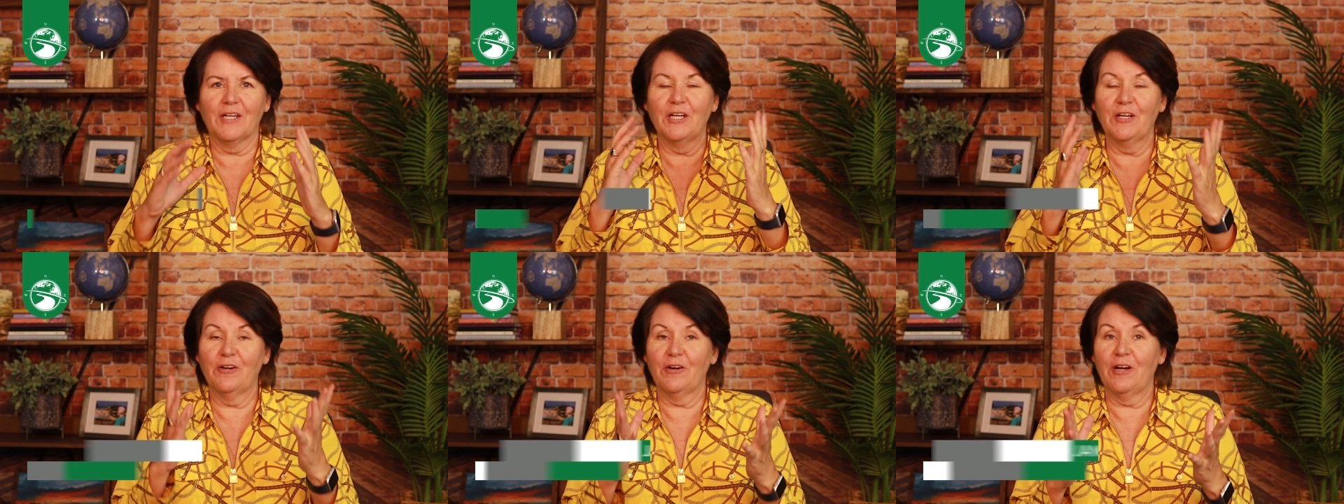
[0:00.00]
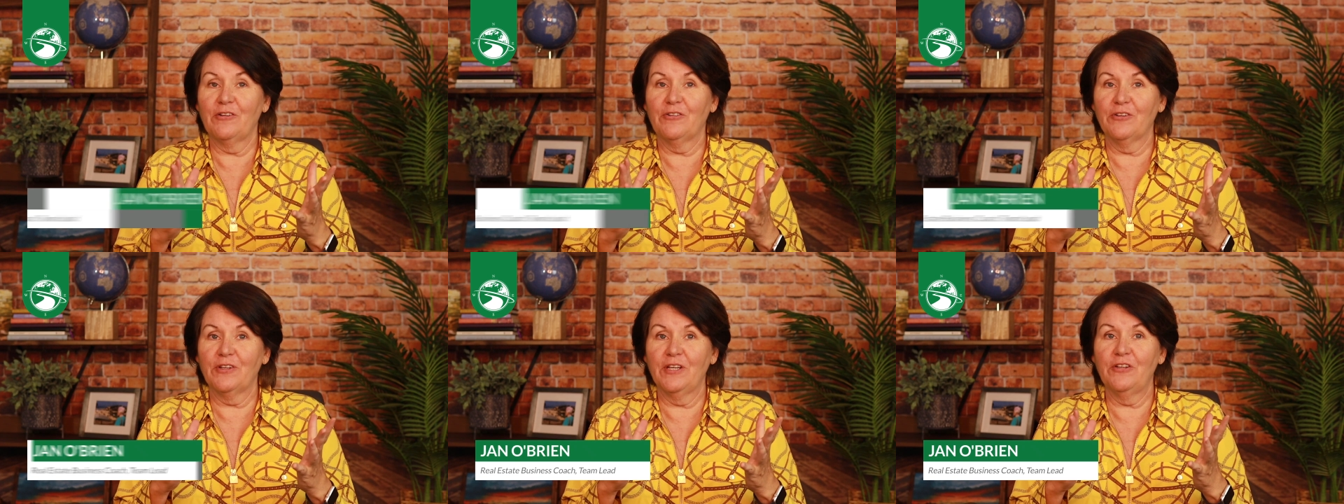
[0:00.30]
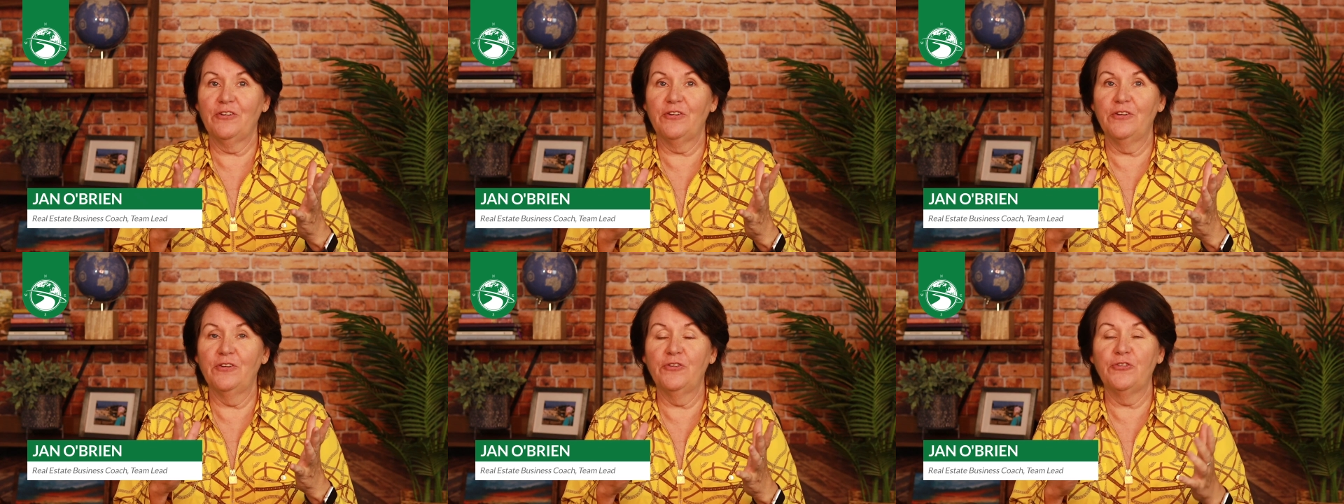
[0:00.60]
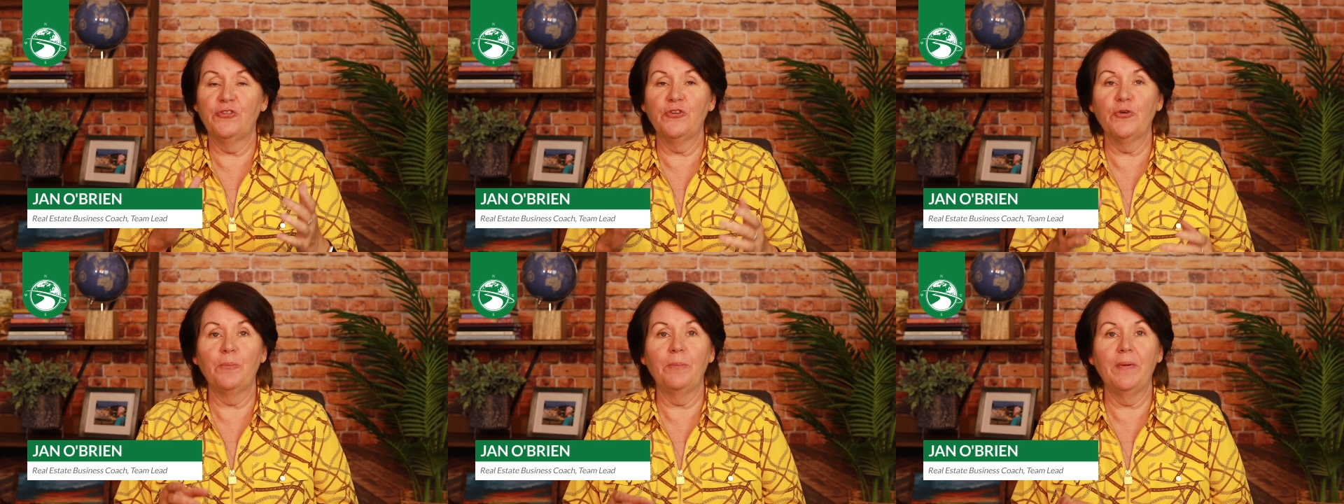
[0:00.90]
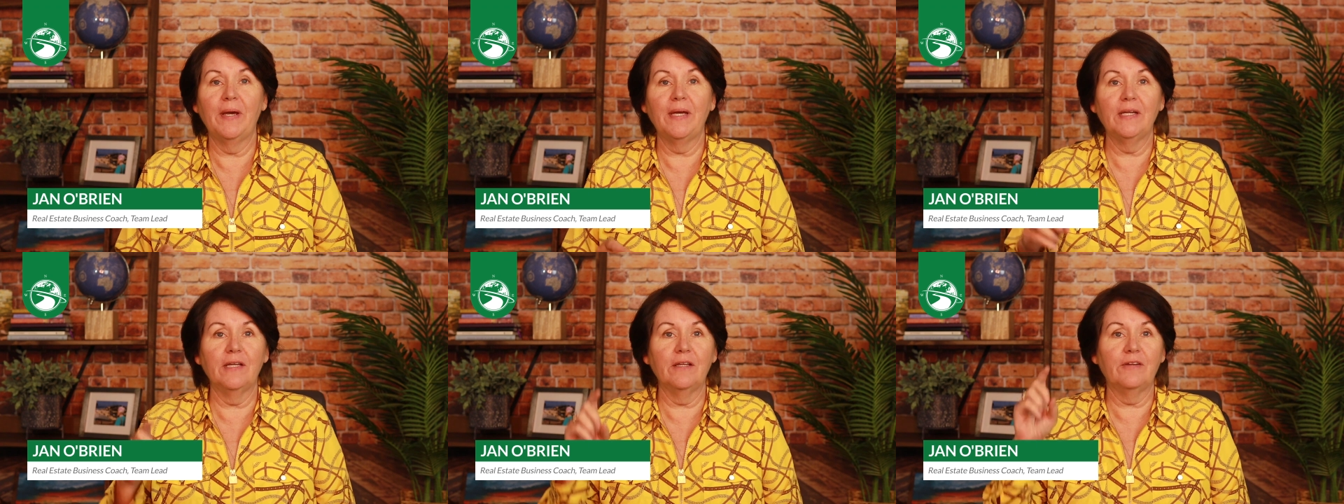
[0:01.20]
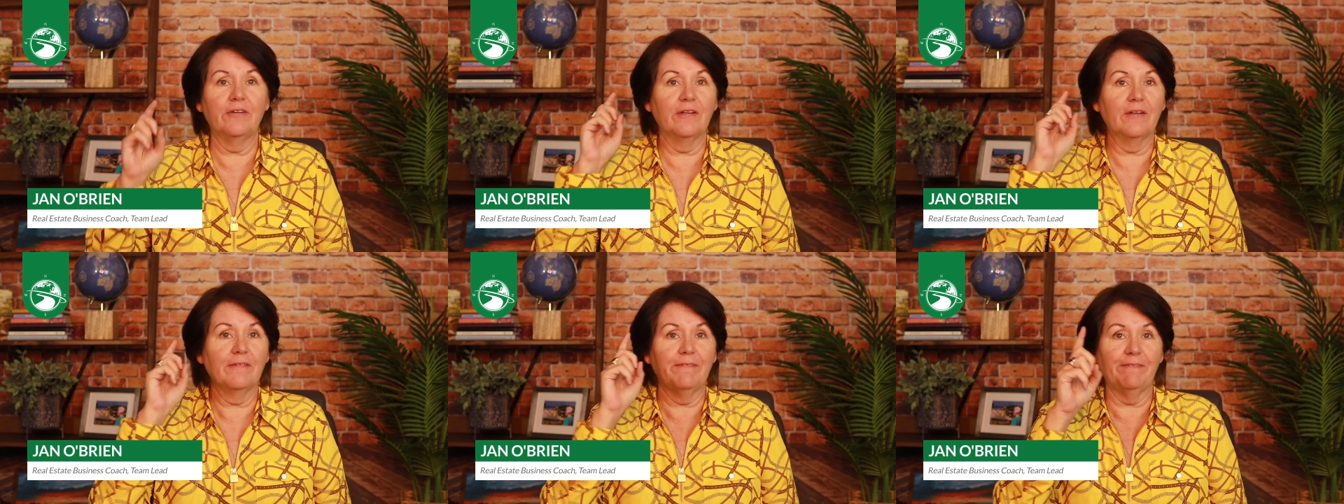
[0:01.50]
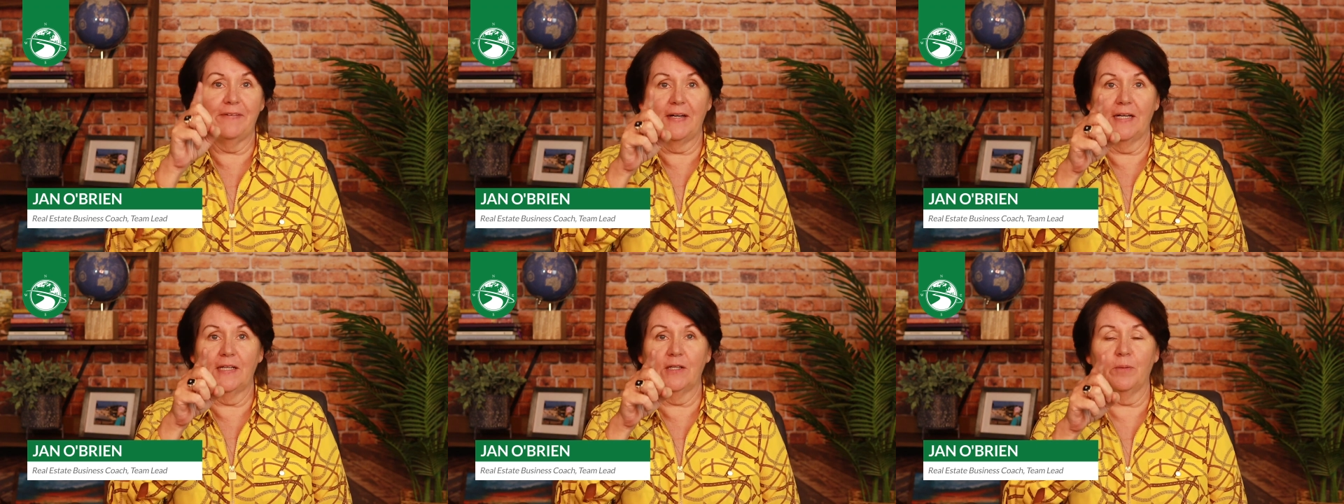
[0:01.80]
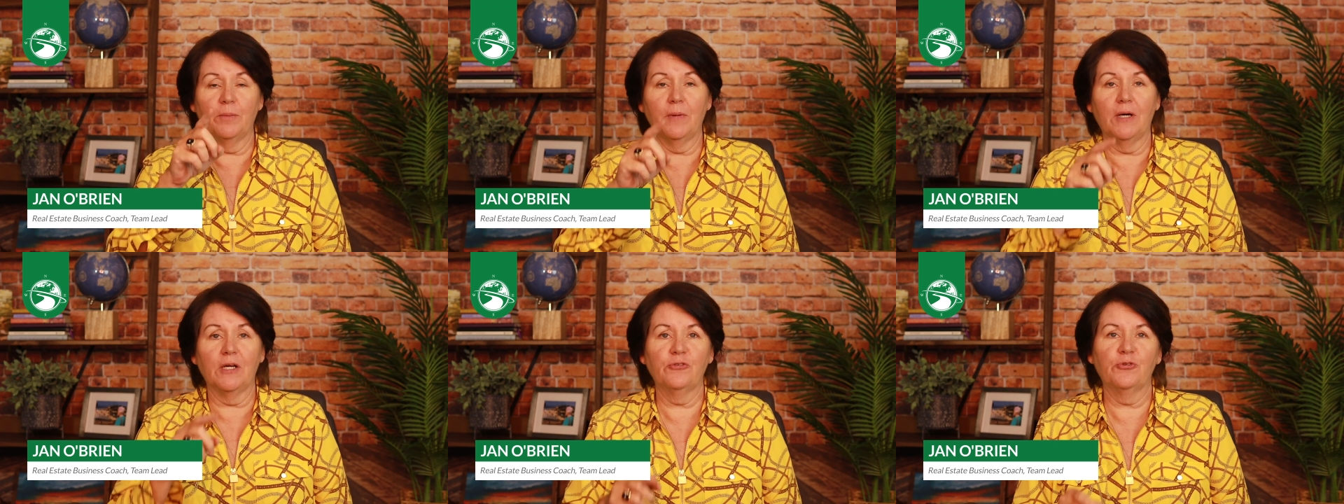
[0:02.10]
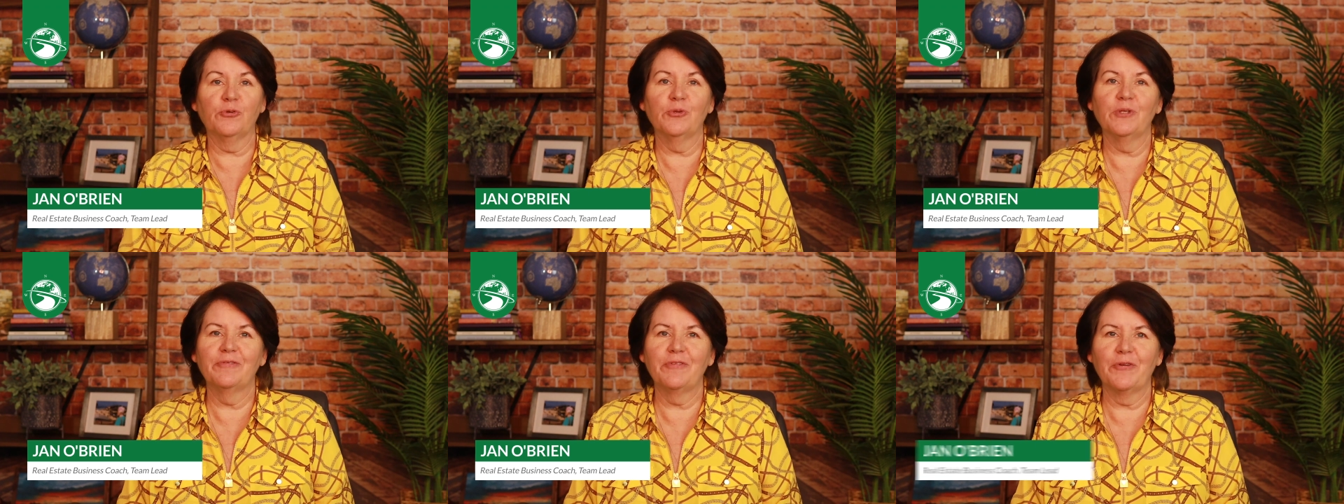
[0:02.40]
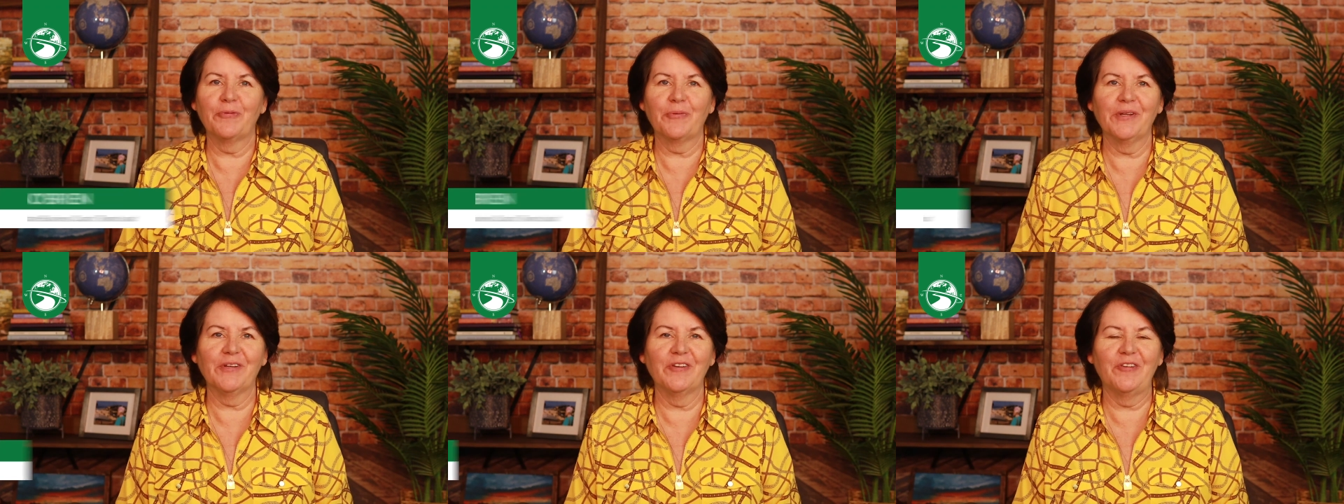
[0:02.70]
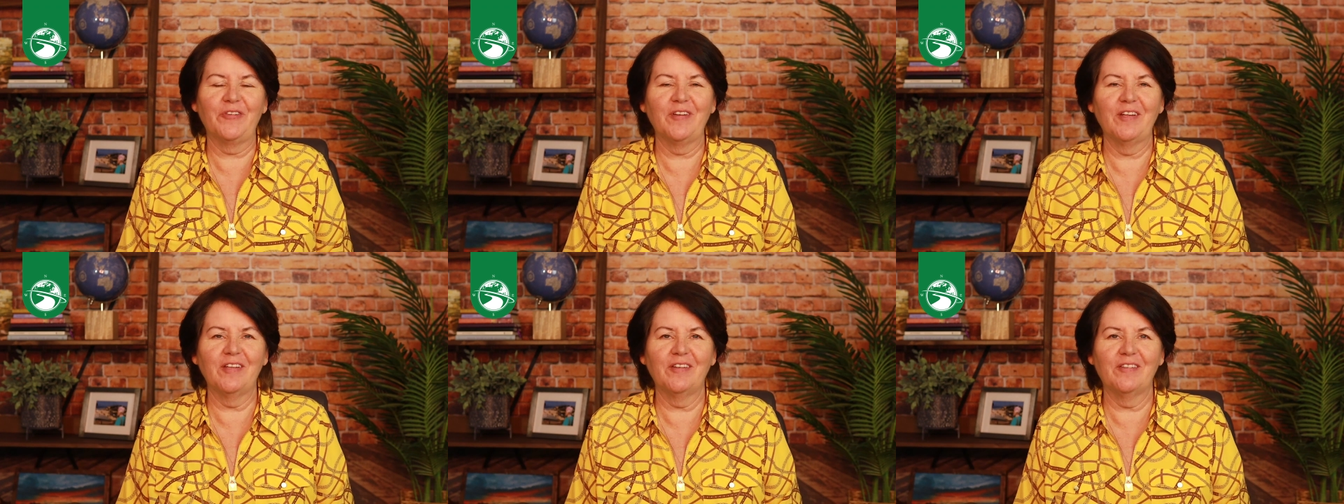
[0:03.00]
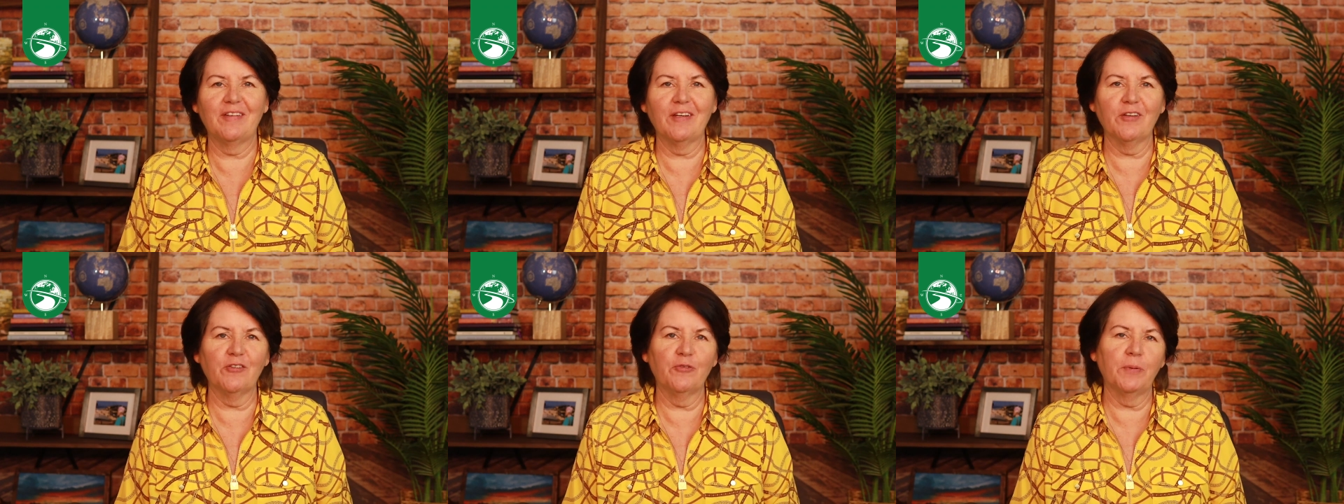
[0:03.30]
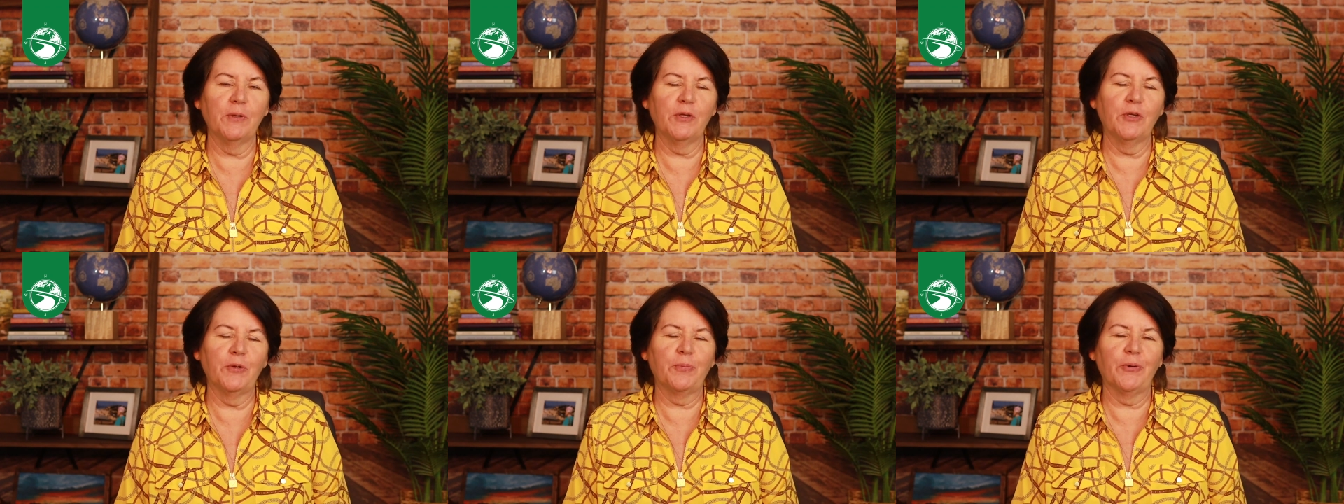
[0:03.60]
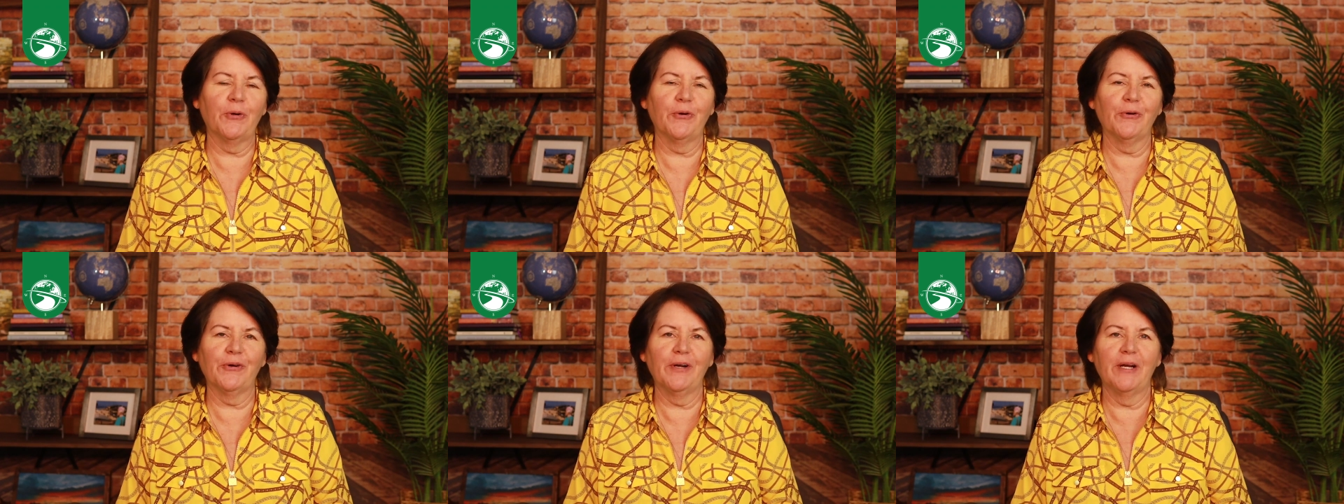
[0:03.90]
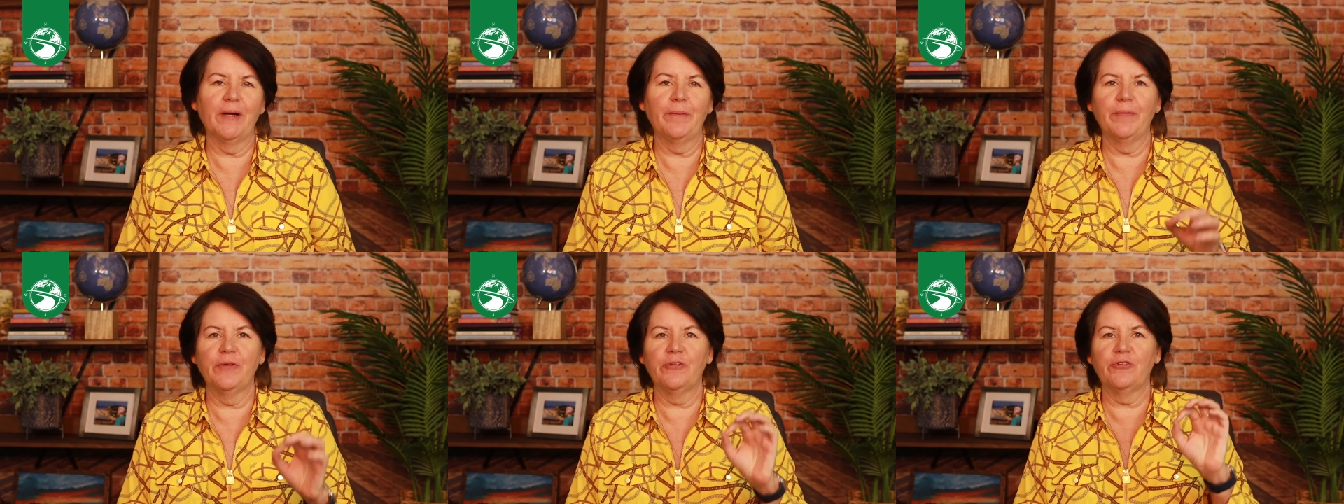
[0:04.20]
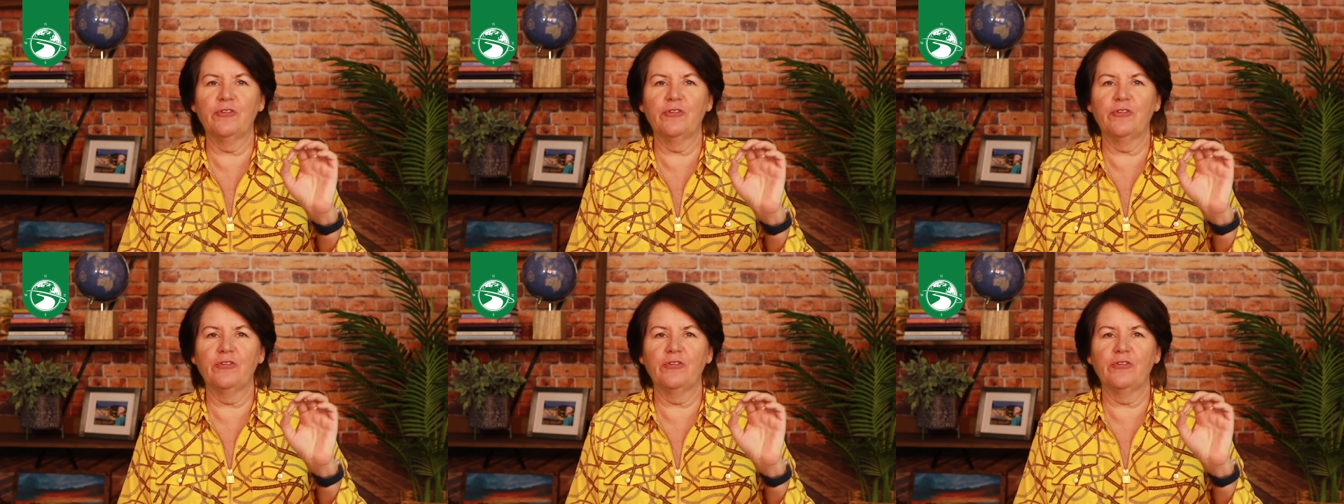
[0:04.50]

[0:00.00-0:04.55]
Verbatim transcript: Congratulations, you made it to the final module of the Real Estate Sales Builder program.